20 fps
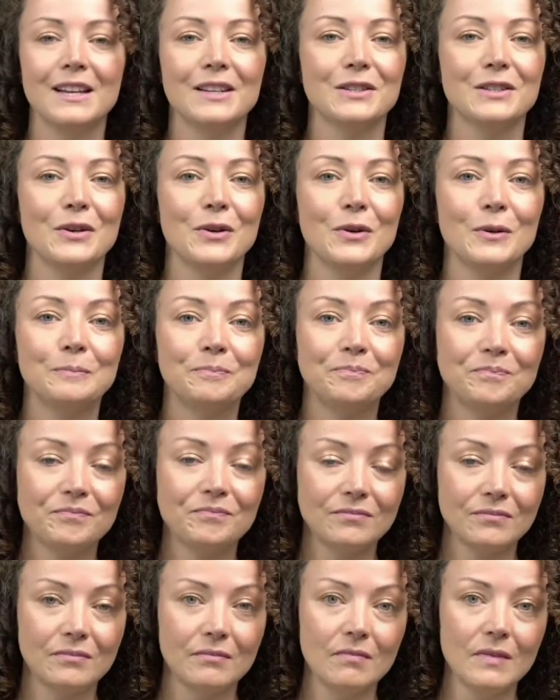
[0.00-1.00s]
So
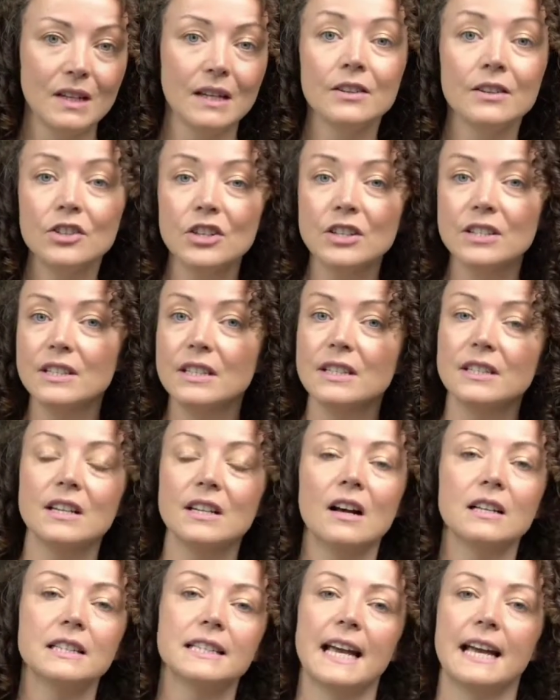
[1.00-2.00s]
just to
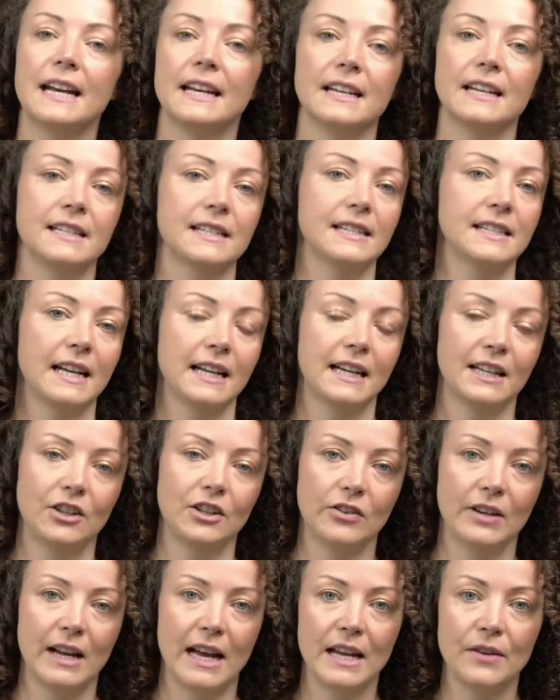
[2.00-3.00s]
start getting unstuck in
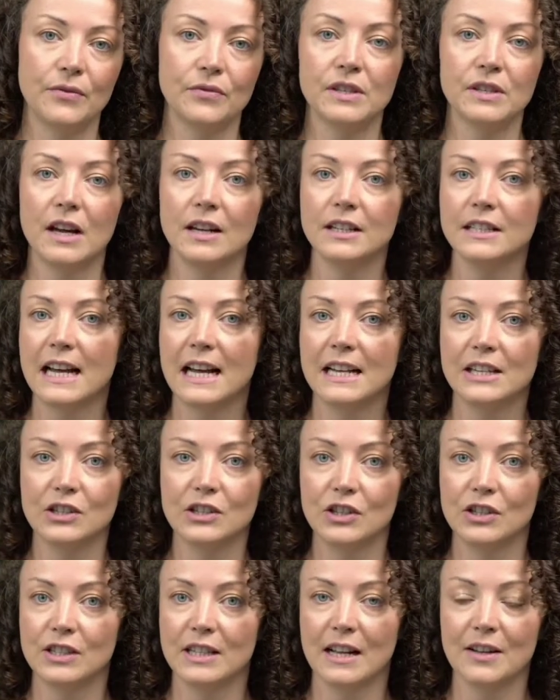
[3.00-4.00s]
your life, start to
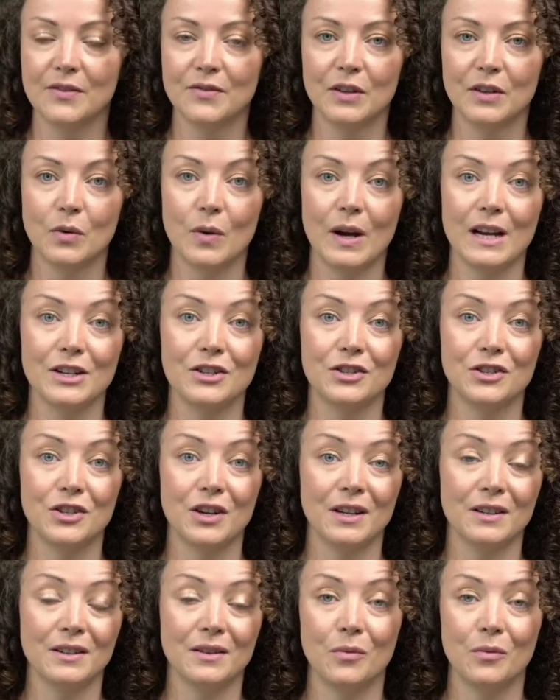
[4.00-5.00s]
ask yourself the
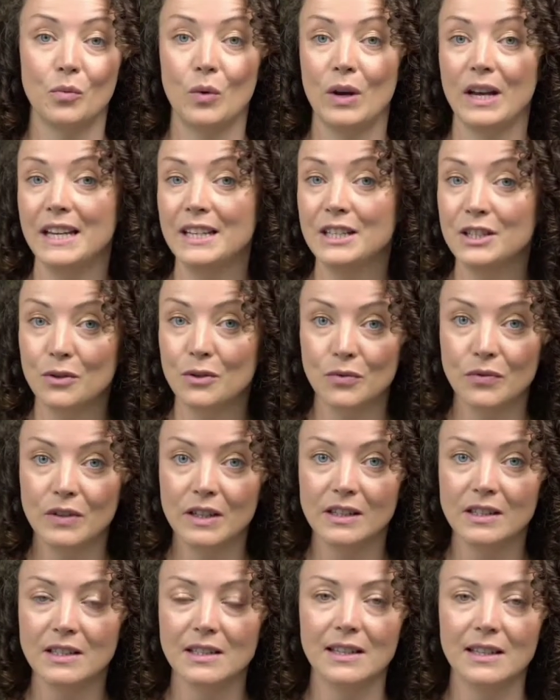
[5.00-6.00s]
question, where do you
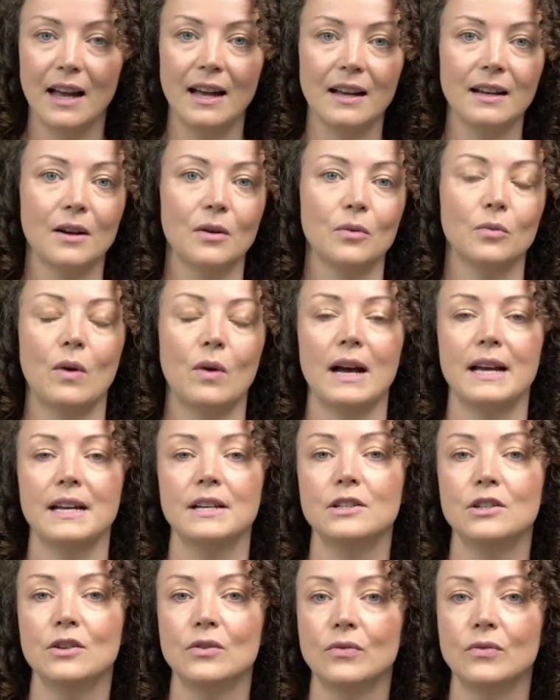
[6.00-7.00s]
feel stuck?
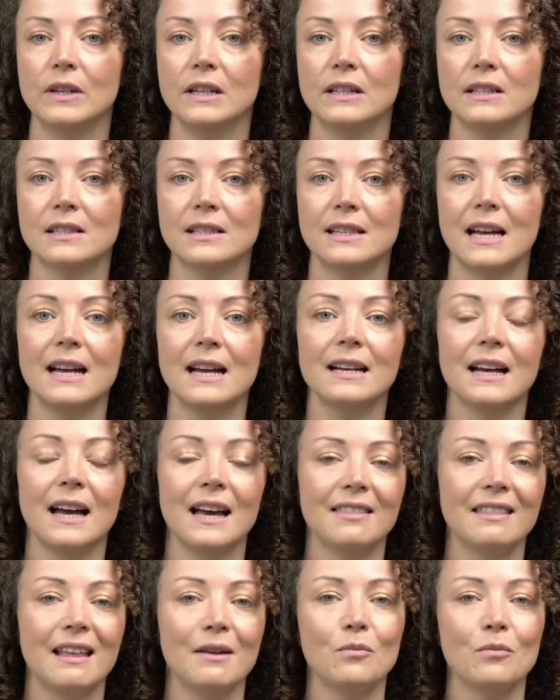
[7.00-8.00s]
Why do you feel stuck?
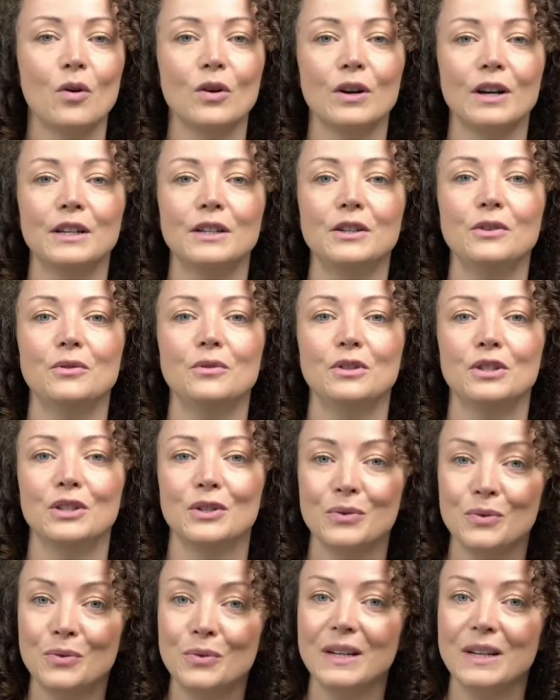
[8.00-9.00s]
And then what can you
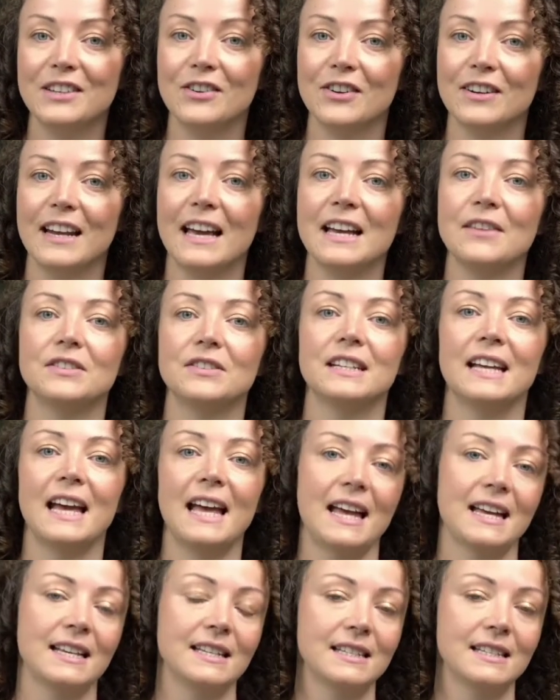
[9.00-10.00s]
do in your life to
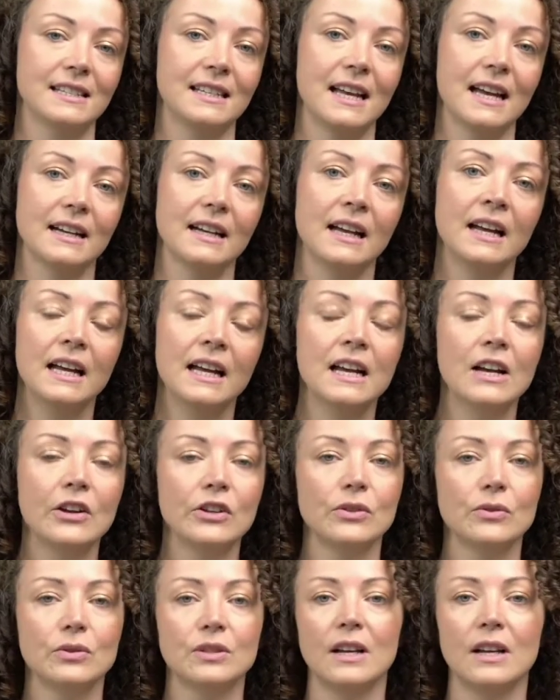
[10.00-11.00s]
get unstuck?
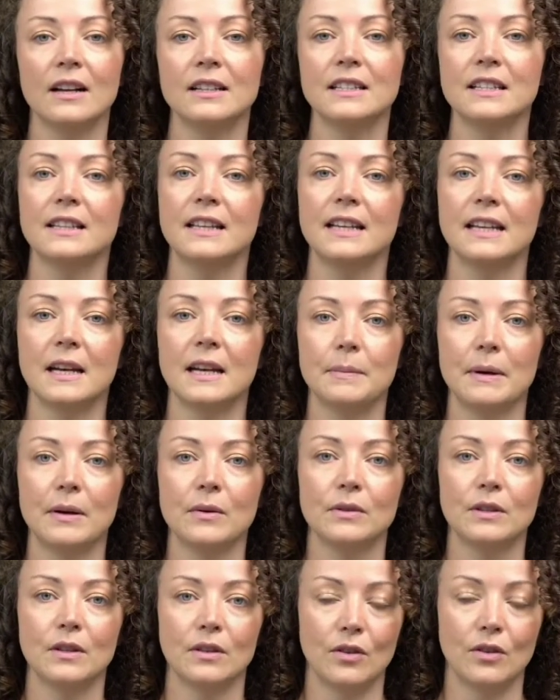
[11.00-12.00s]
So start to think
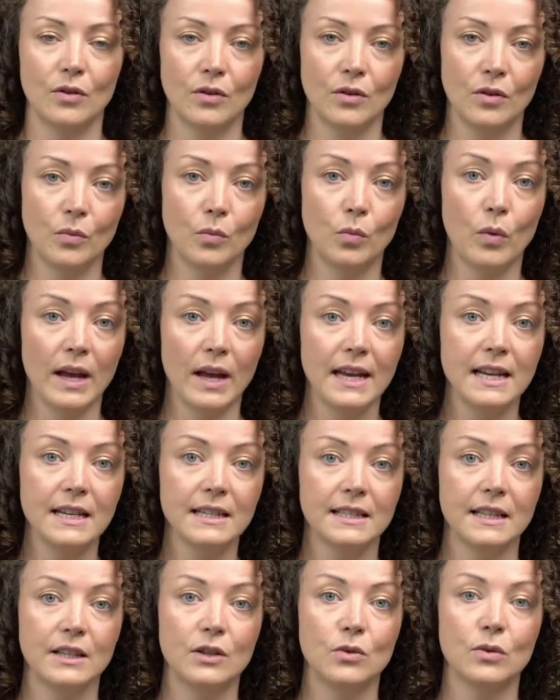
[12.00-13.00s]
about the
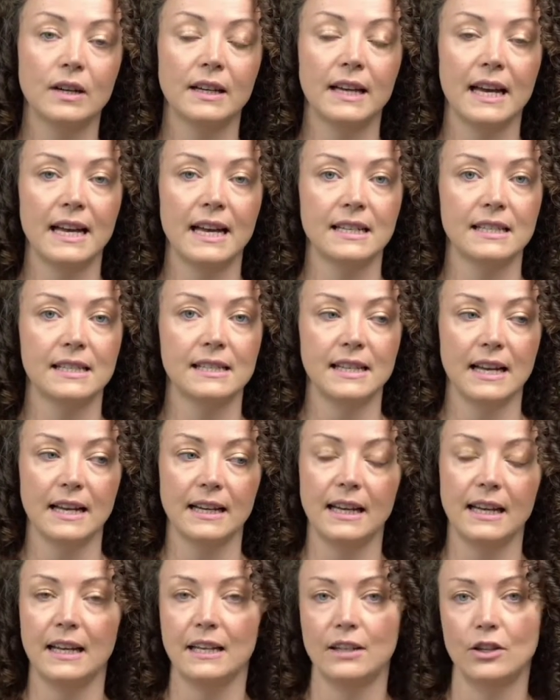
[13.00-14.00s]
ways that you can get
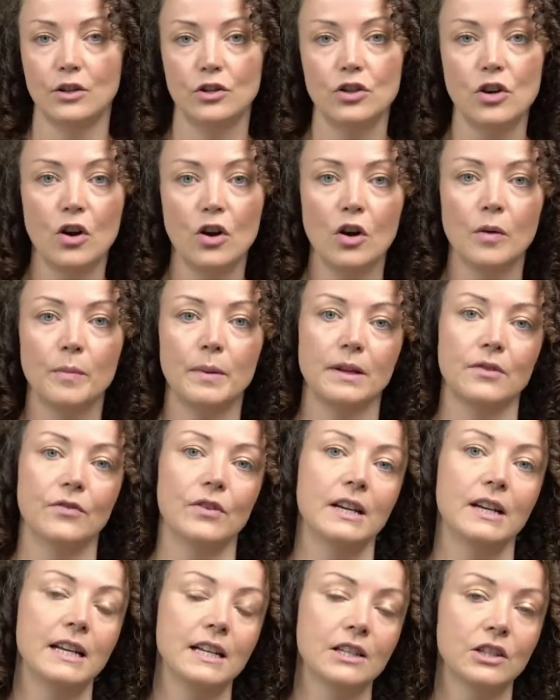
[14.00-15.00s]
unstuck in your job, in
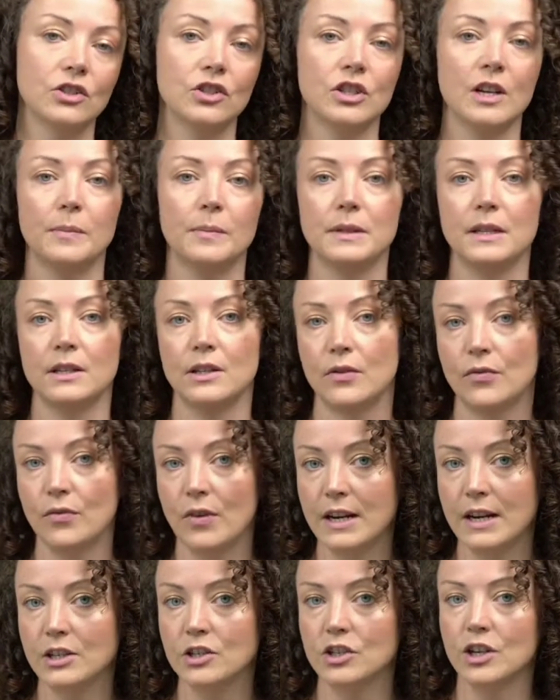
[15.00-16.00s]
relationships, in your
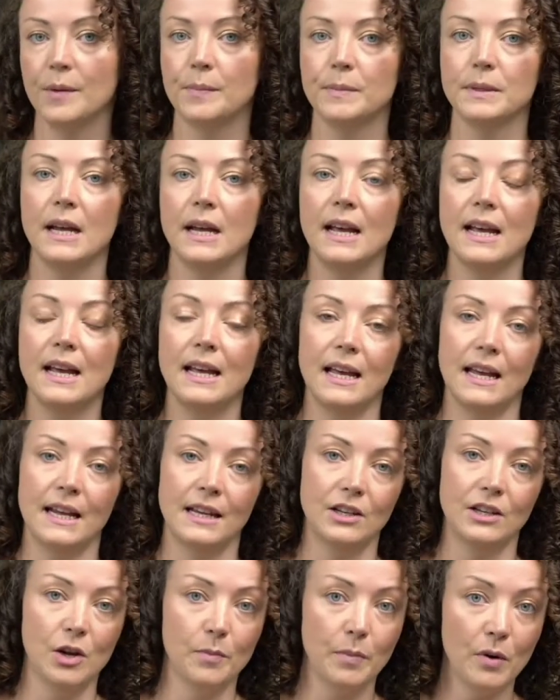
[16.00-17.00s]
friendships,
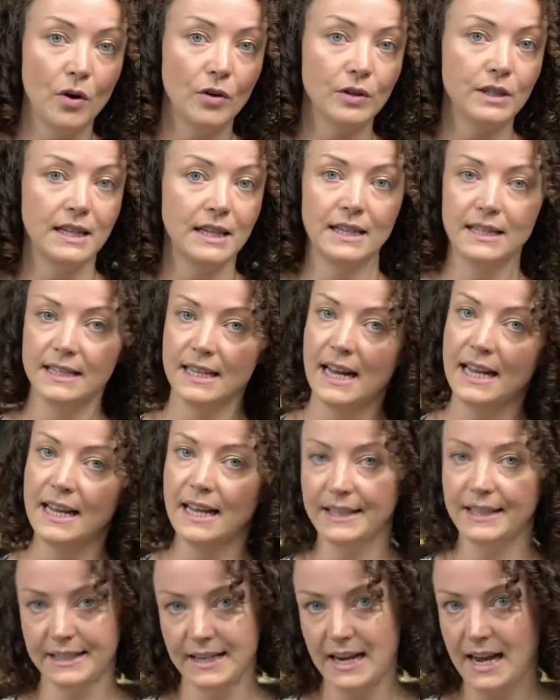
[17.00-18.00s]
in your body, in
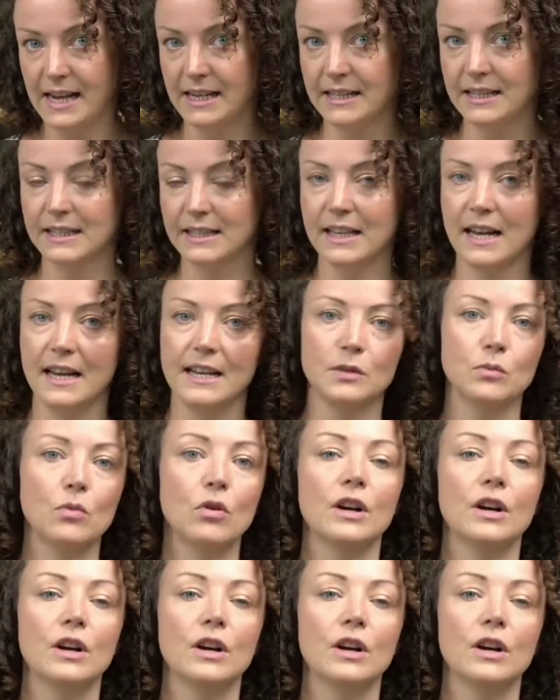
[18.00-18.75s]
diet and exercise.